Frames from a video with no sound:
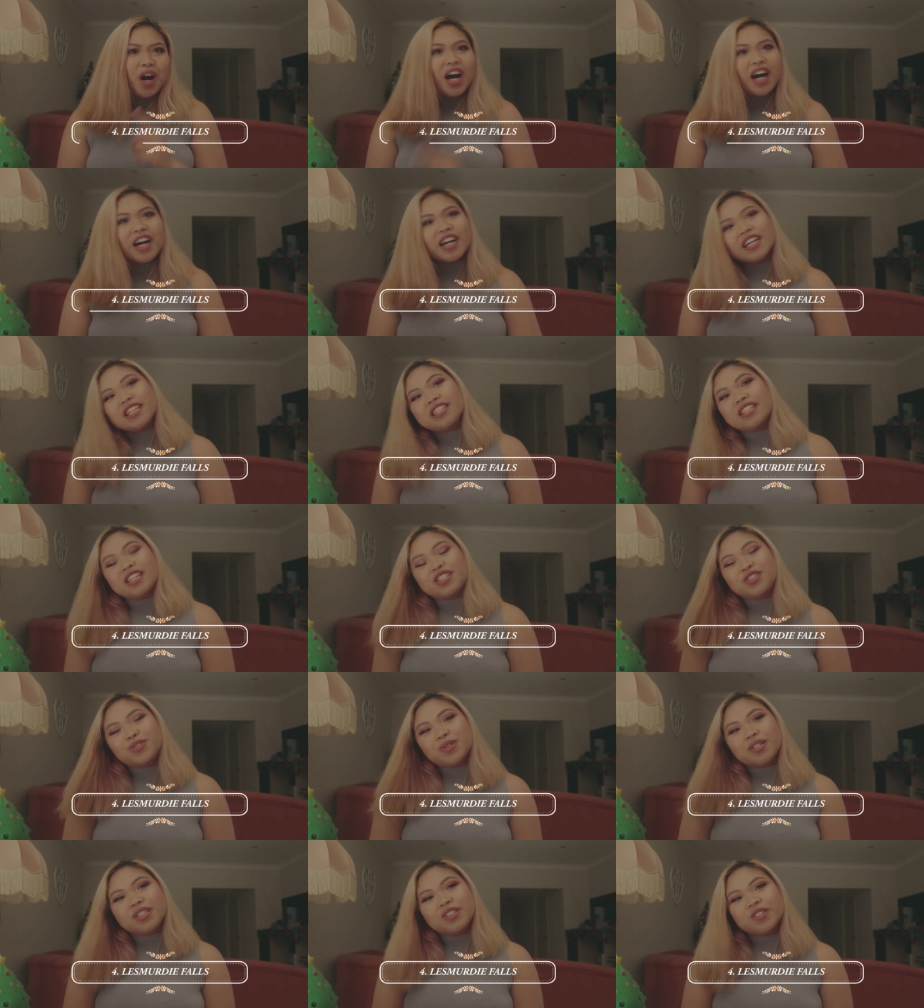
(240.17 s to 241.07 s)
are an
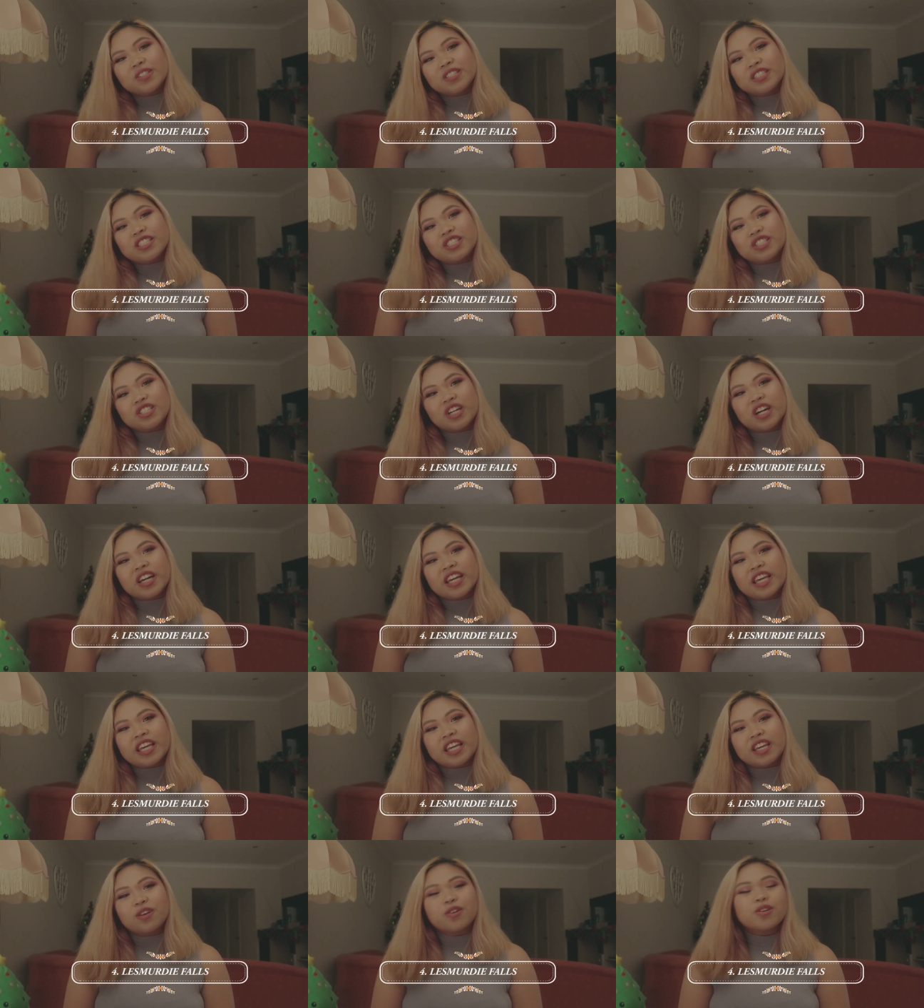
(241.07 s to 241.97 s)
adrenaline
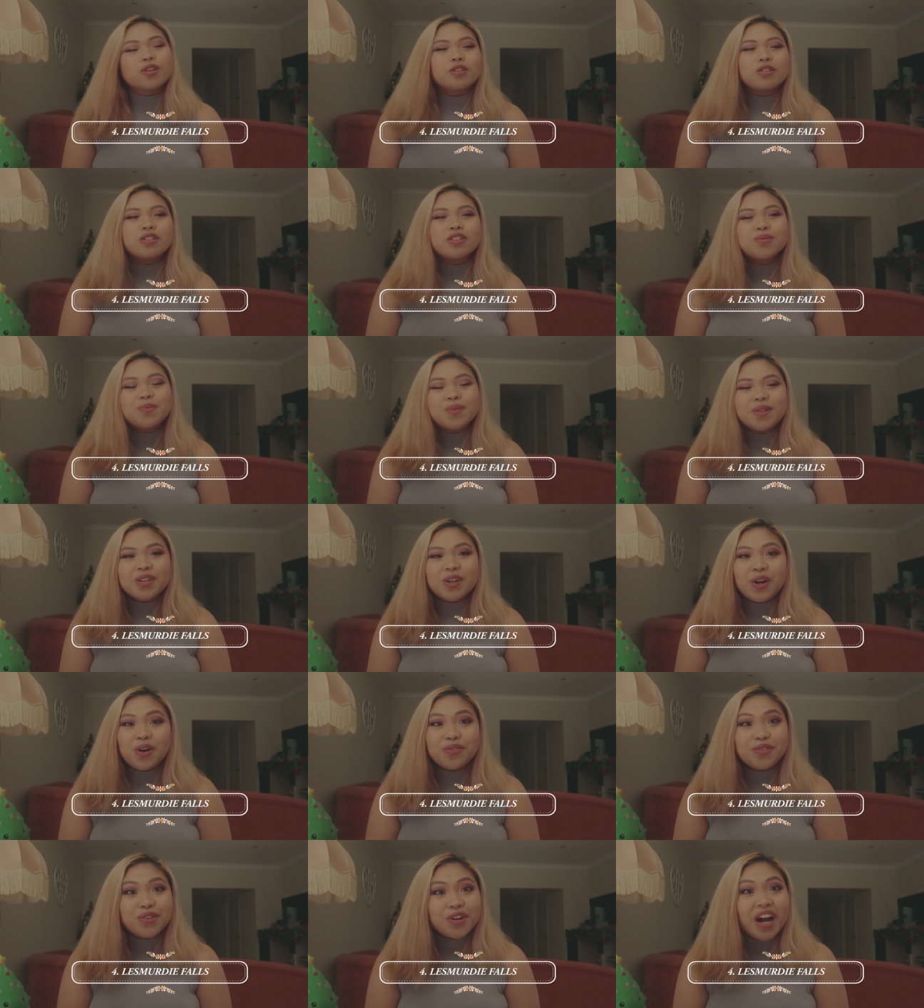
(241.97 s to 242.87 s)
junkie or you just wanna
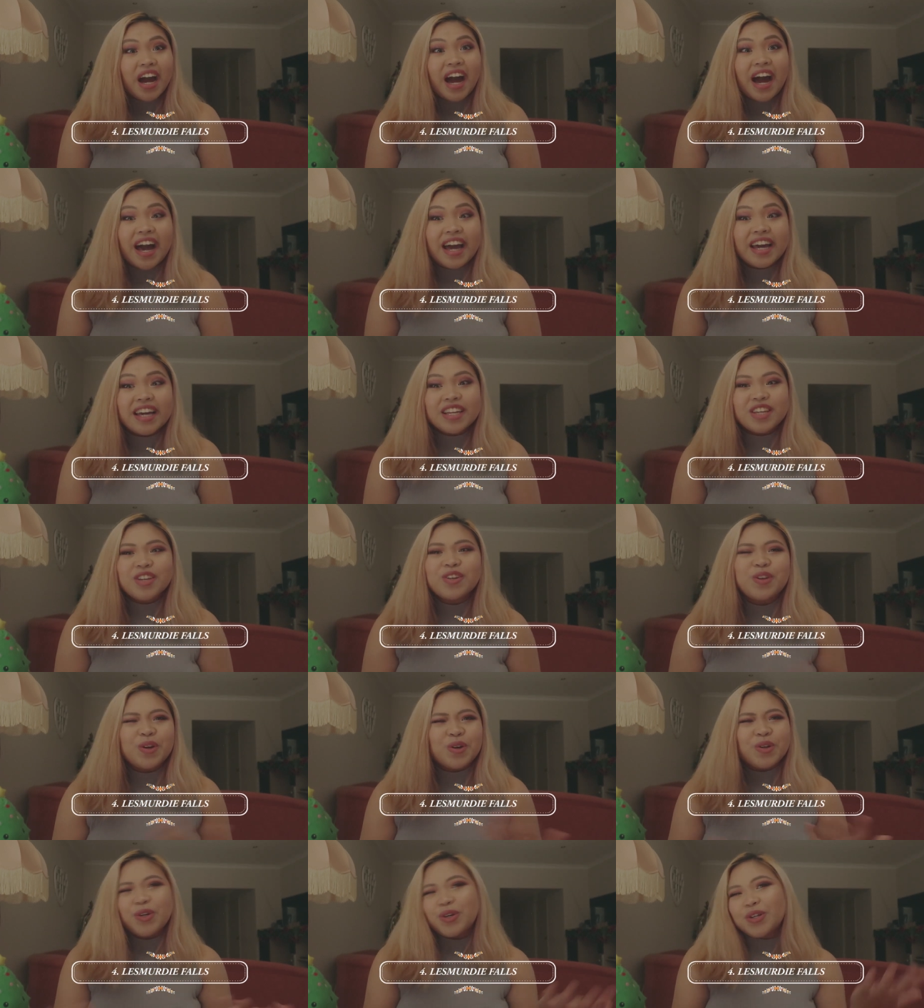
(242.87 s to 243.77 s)
go for a hike, you
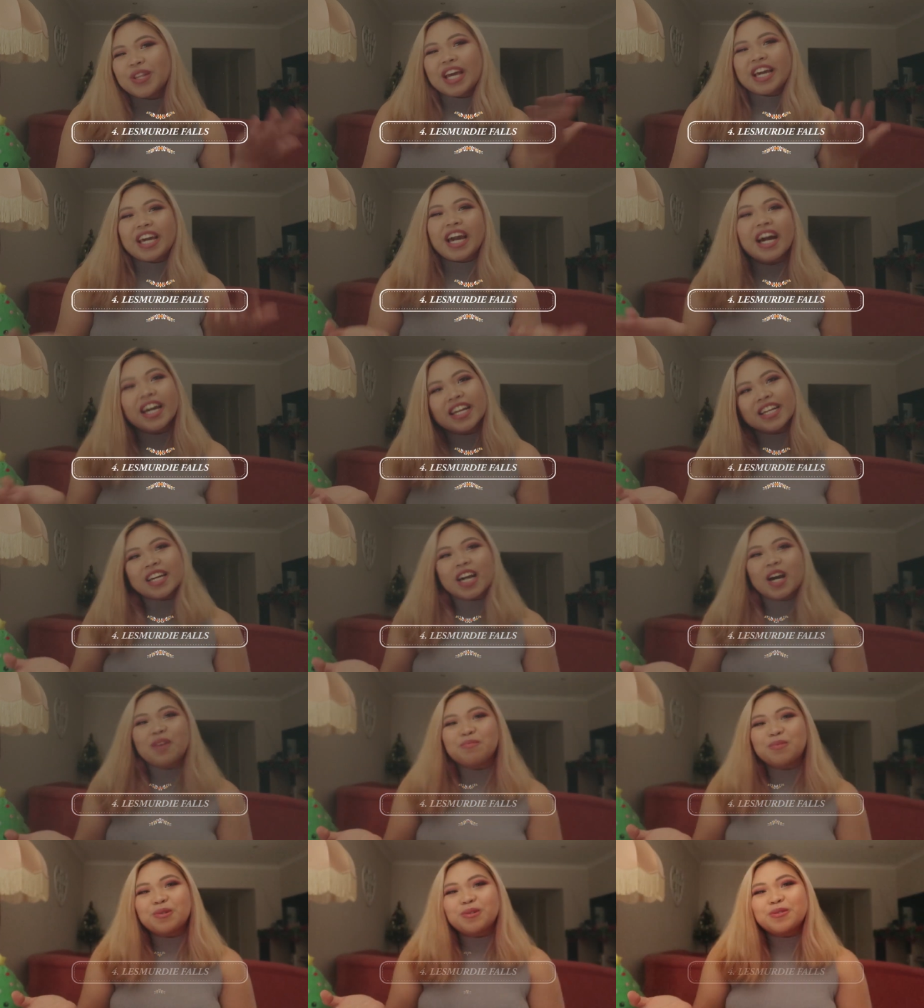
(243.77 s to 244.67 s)
know, you're that kind of
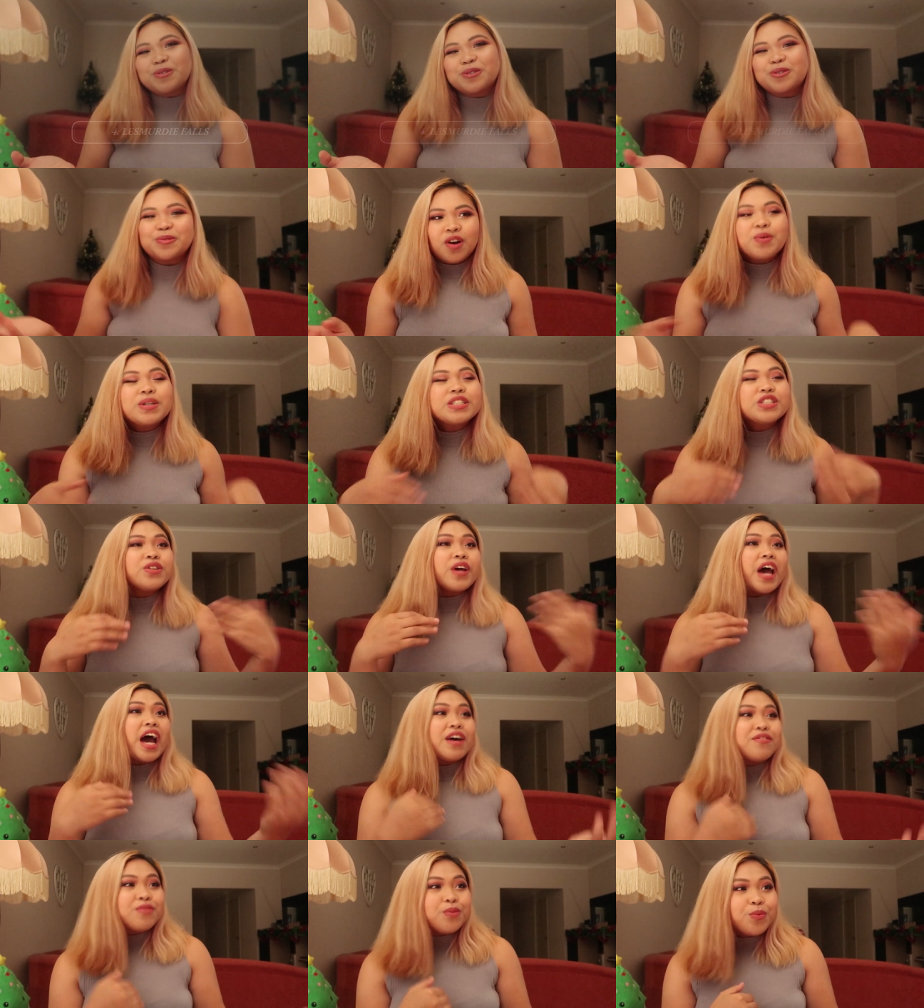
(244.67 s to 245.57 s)
couple who wants to
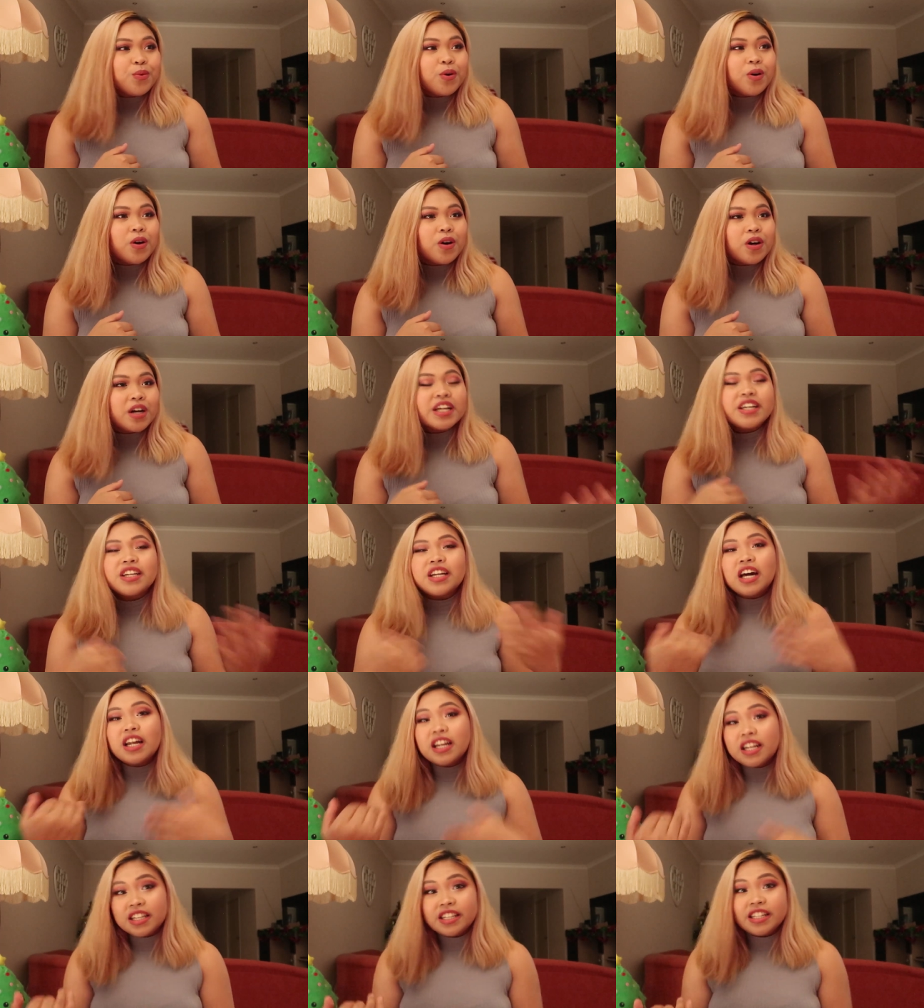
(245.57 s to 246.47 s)
have a walk,
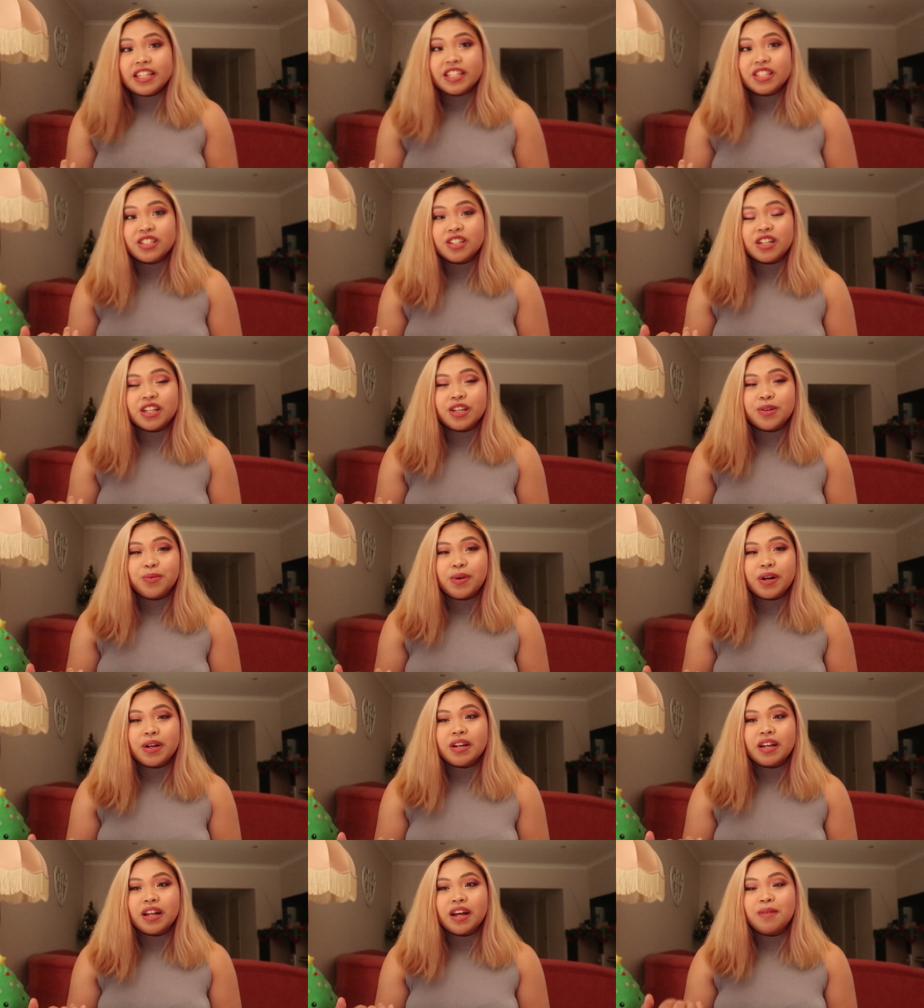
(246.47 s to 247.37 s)
not a leisurely
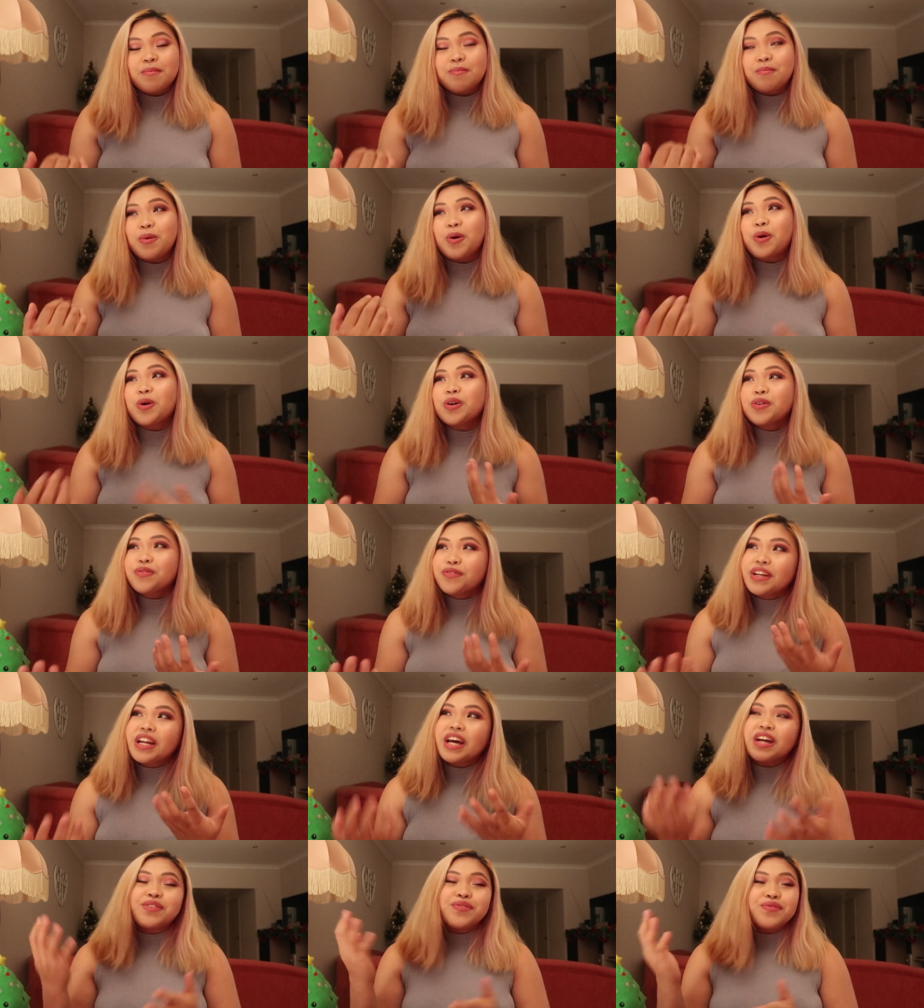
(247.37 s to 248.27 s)
one, more of
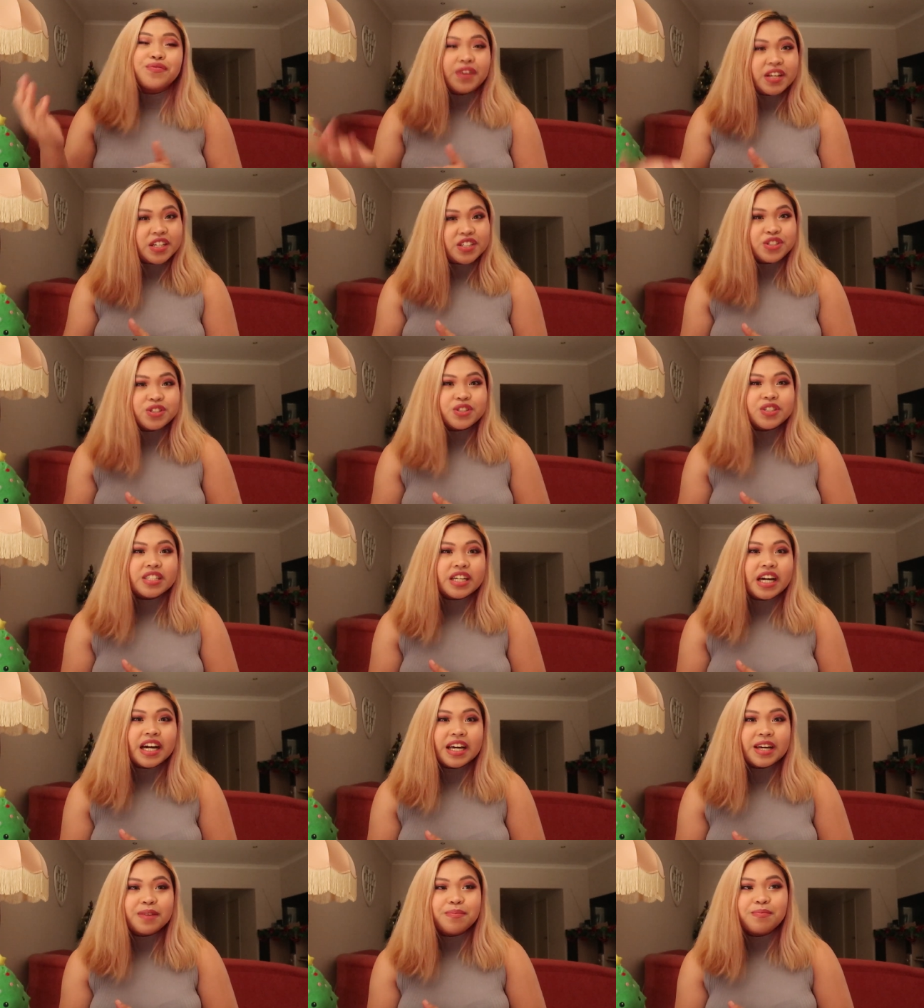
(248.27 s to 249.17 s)
an adventure
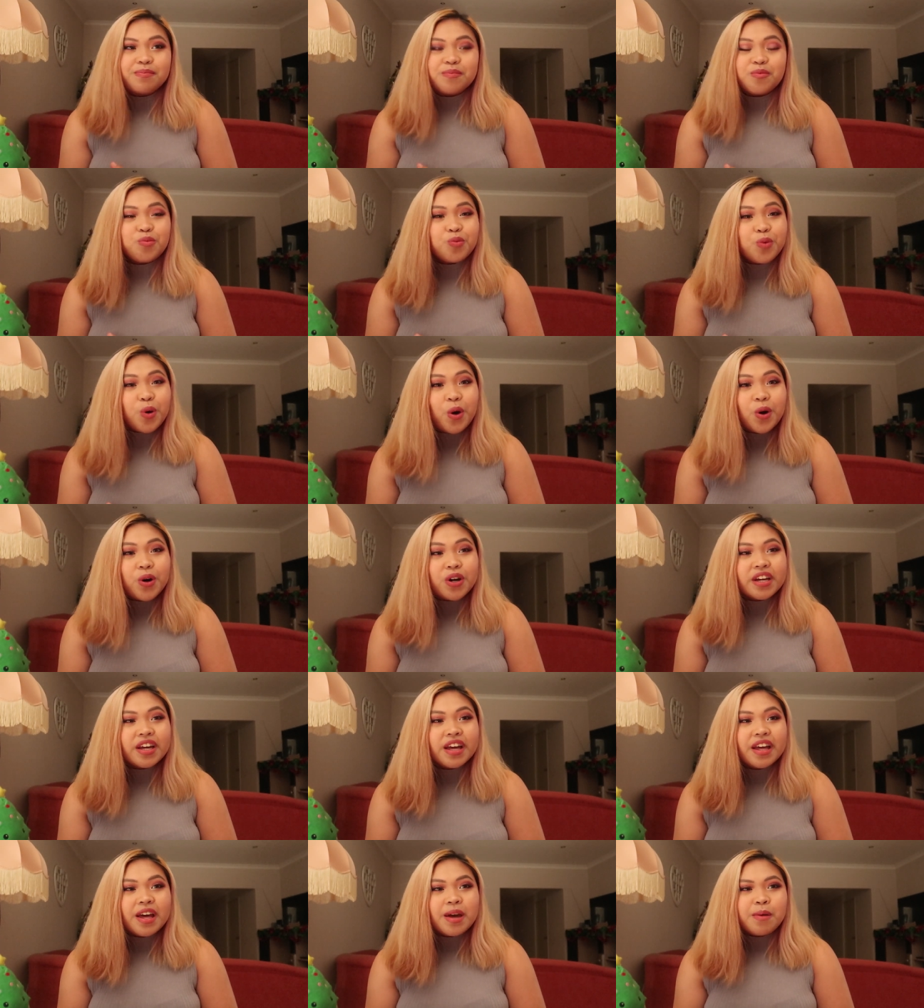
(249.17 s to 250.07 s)
type walk